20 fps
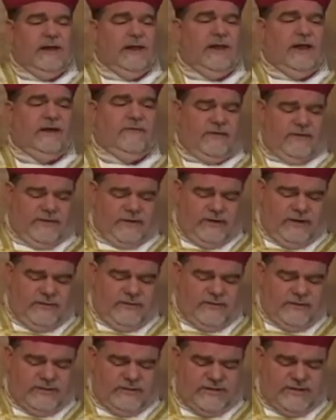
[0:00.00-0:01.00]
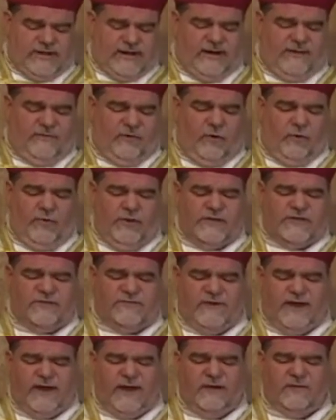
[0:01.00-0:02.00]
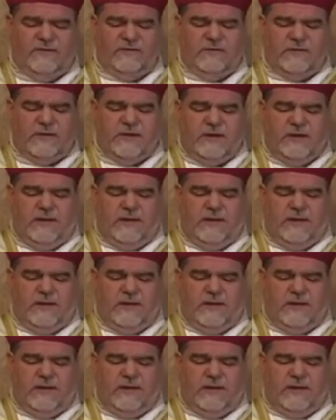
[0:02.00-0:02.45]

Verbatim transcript: And Father Cummins said, I've always found